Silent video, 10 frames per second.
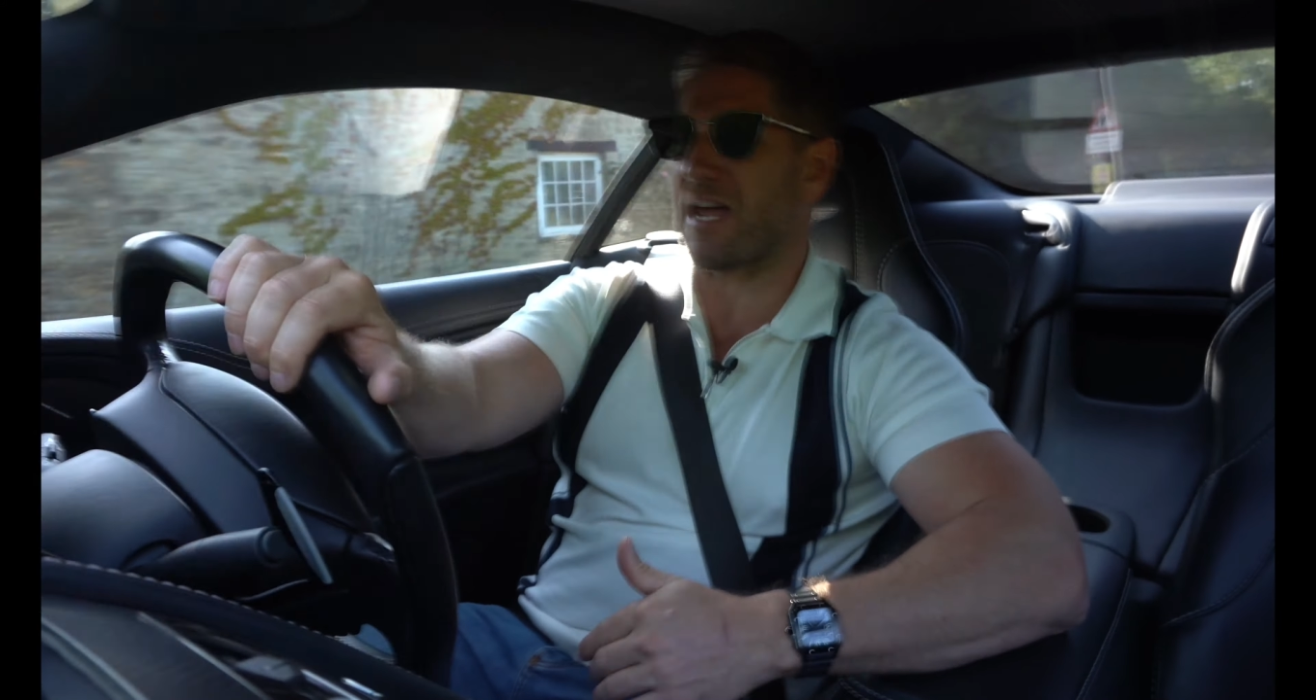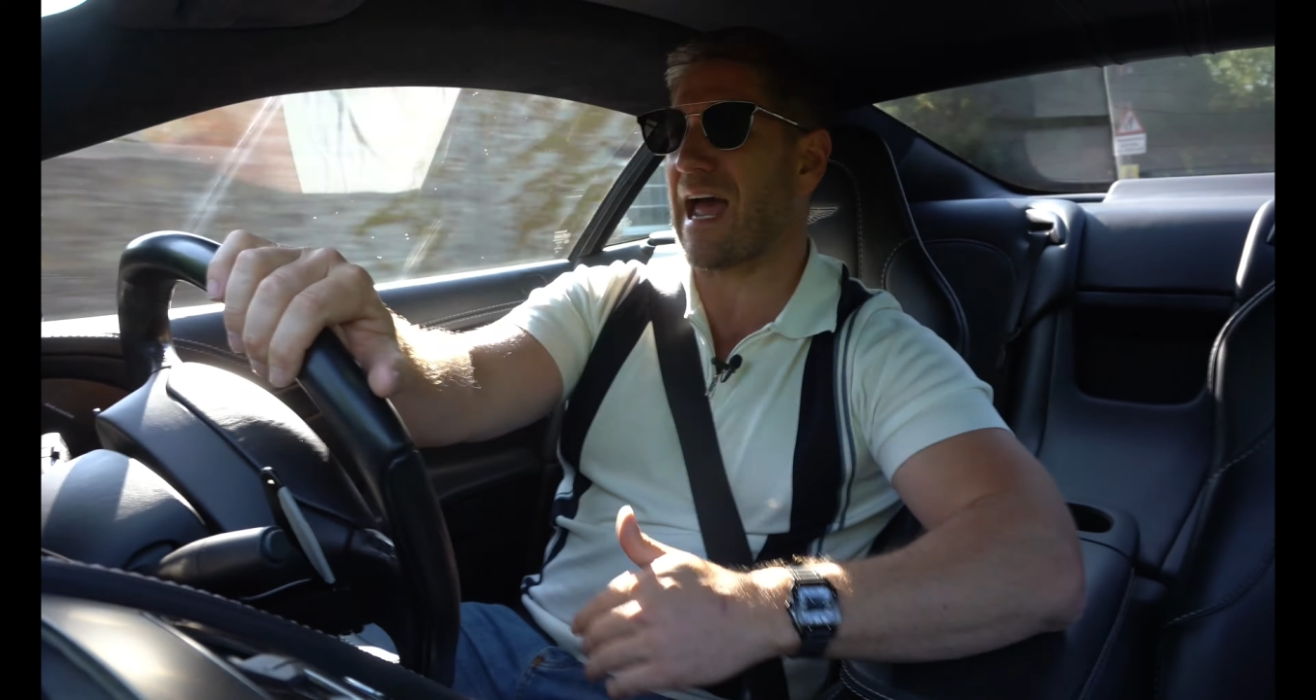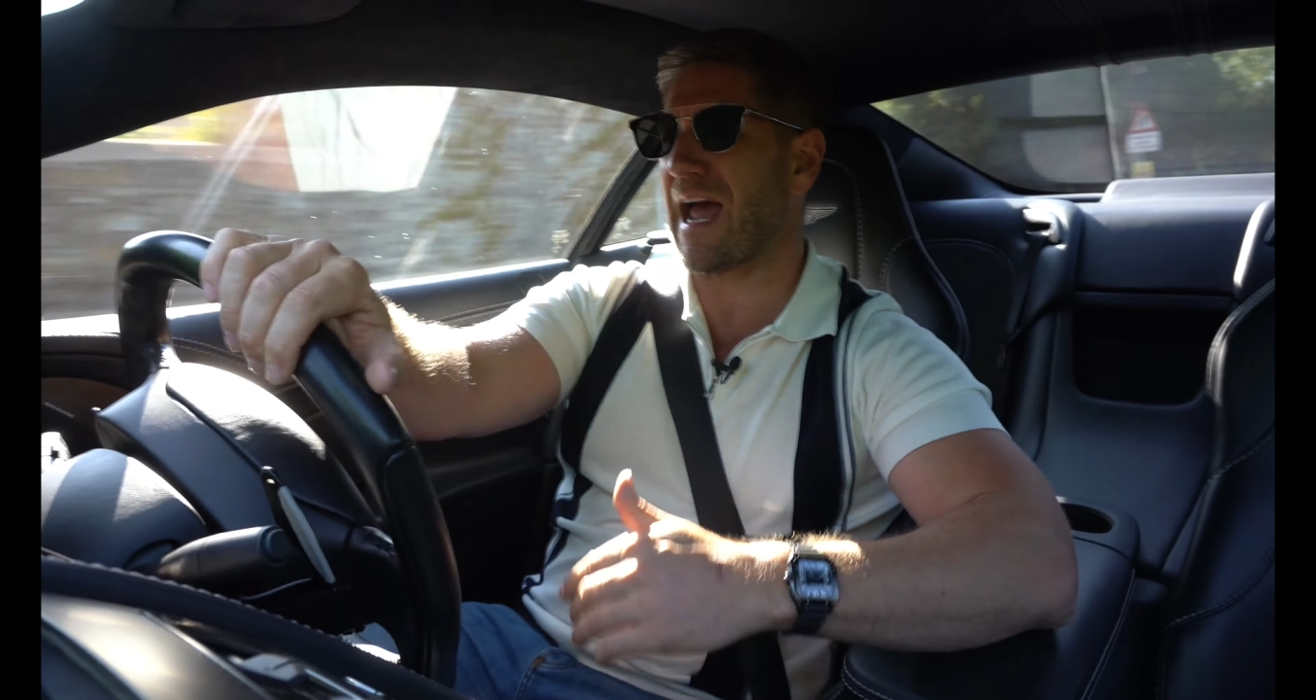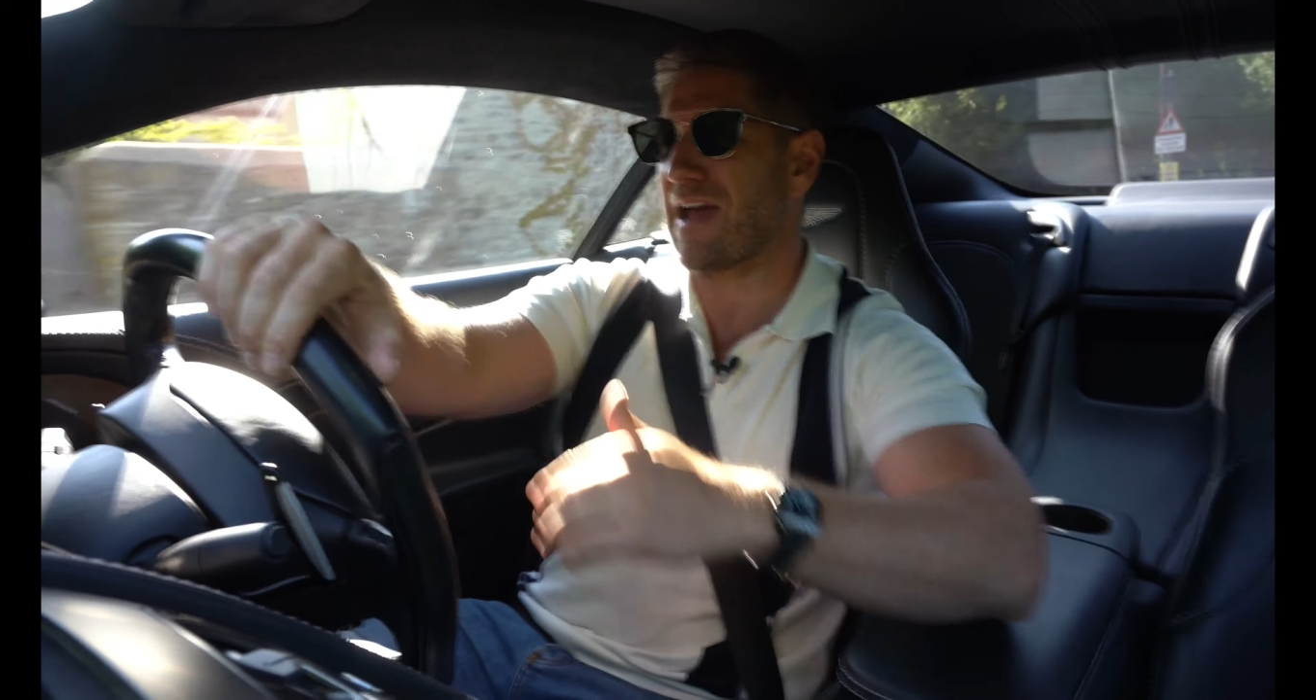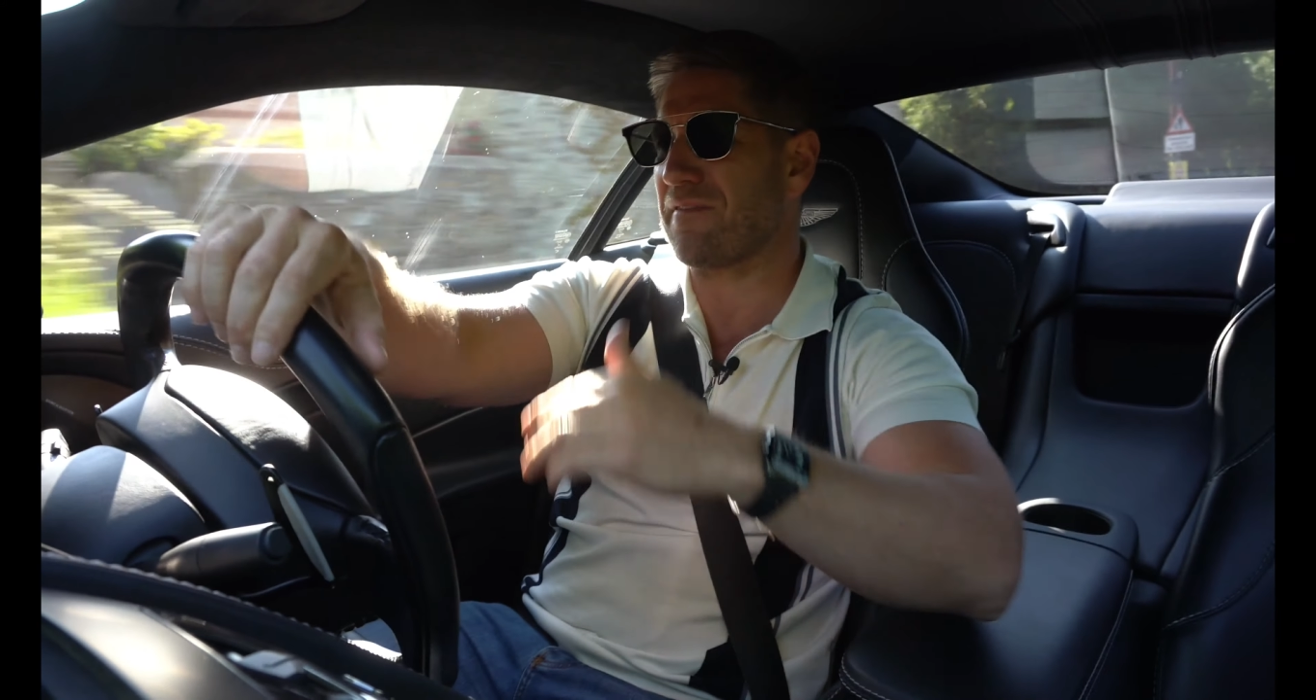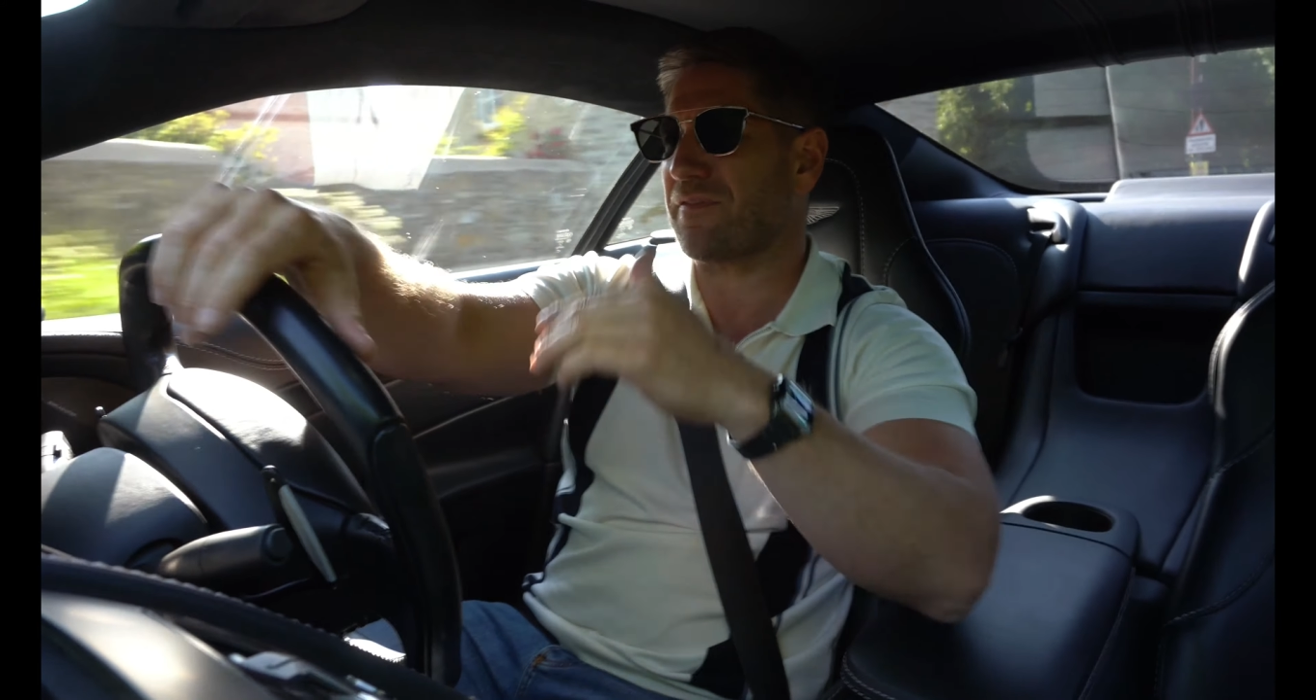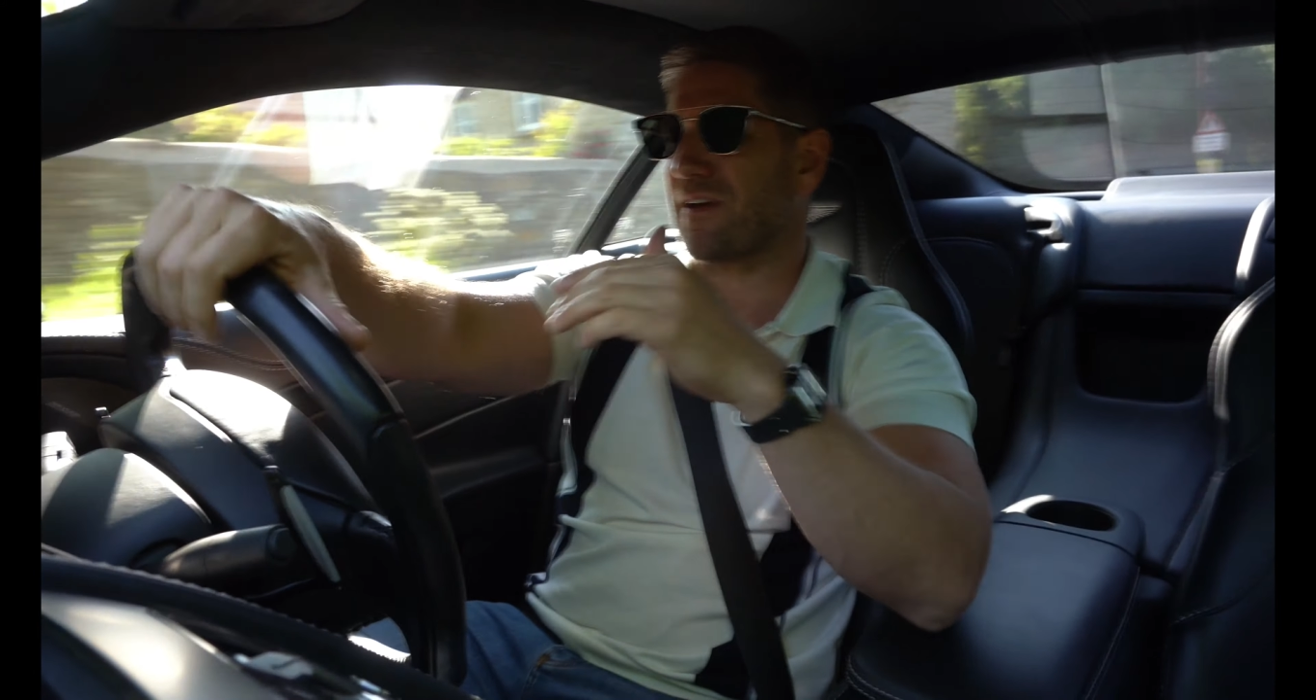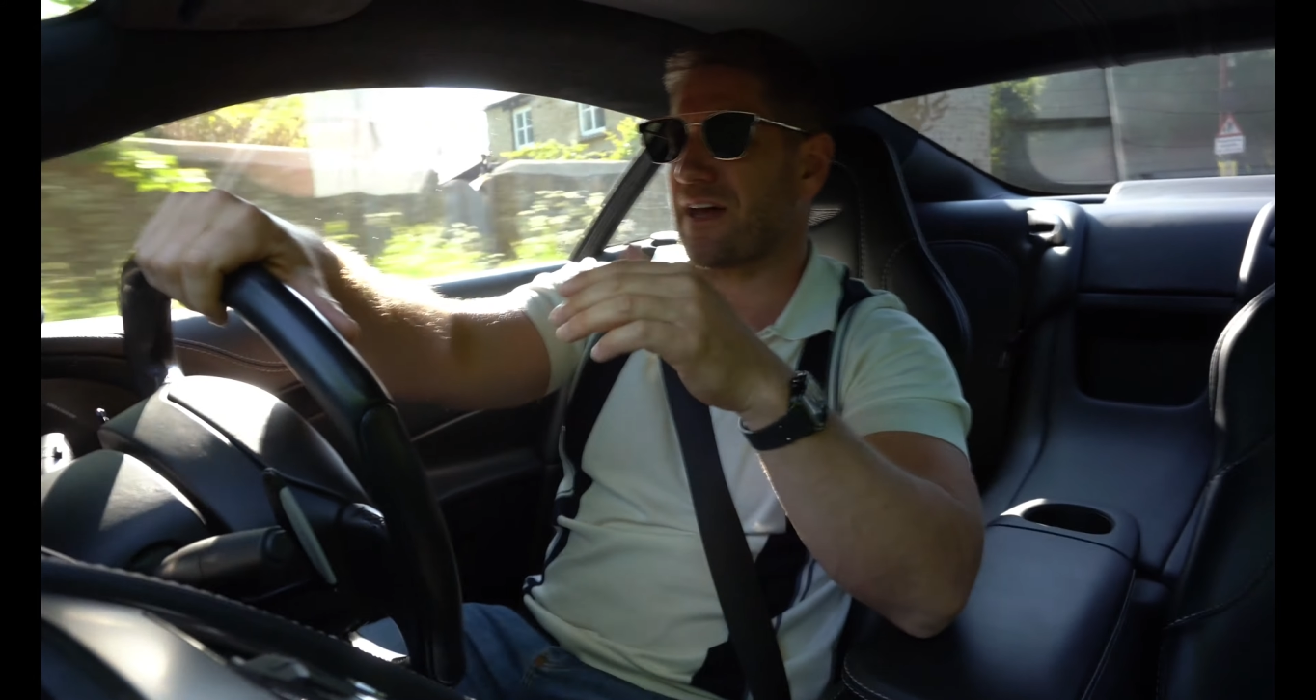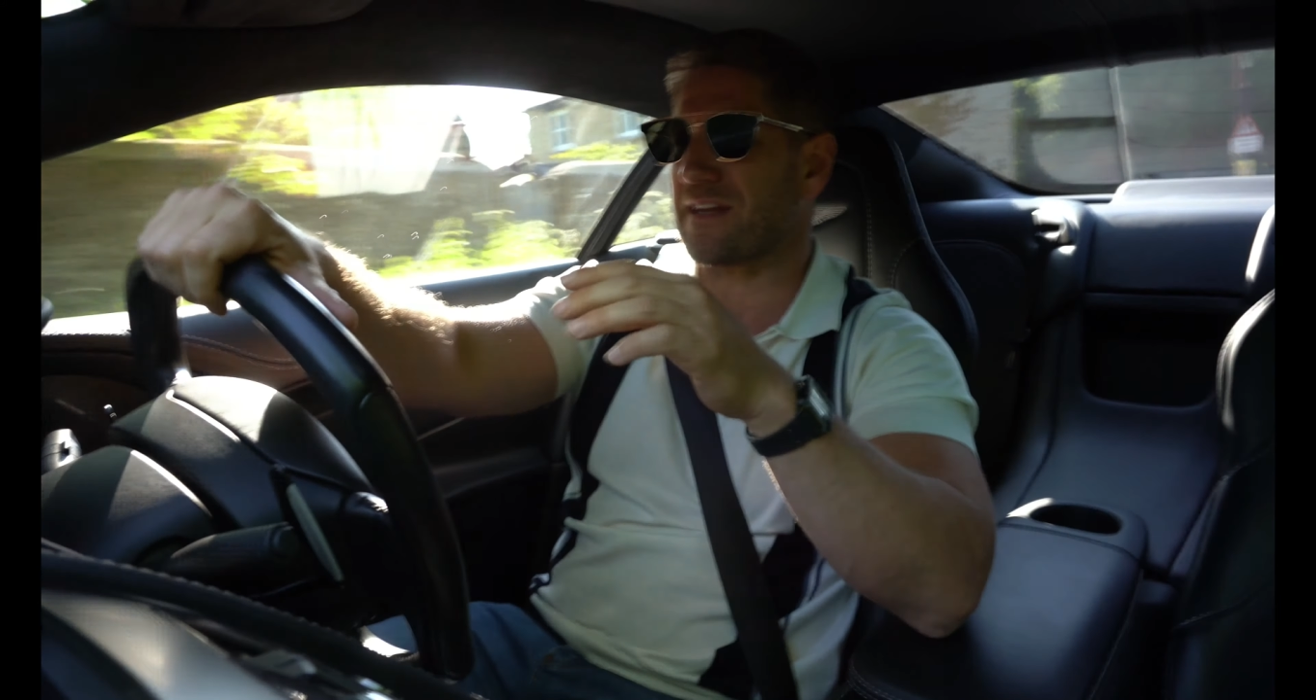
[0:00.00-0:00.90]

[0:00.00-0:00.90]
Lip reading: have